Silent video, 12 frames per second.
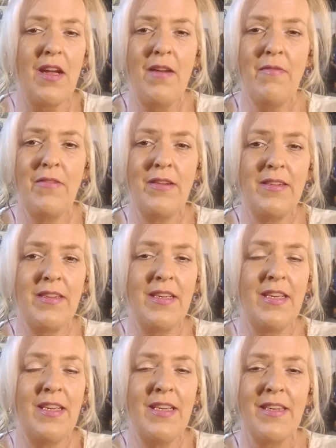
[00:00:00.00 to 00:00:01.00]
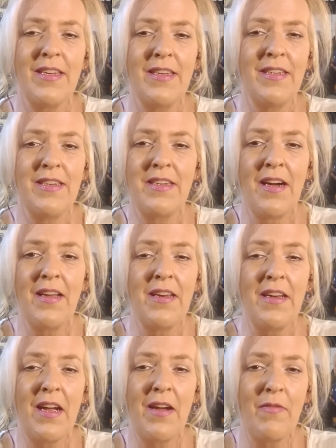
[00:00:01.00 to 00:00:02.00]
every T and
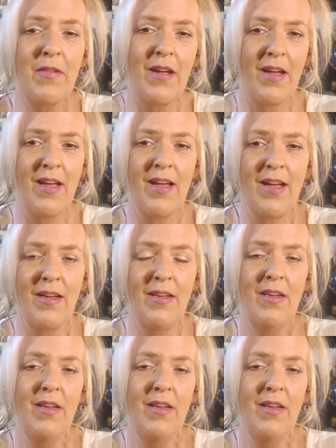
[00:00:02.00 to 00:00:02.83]
dotted every I.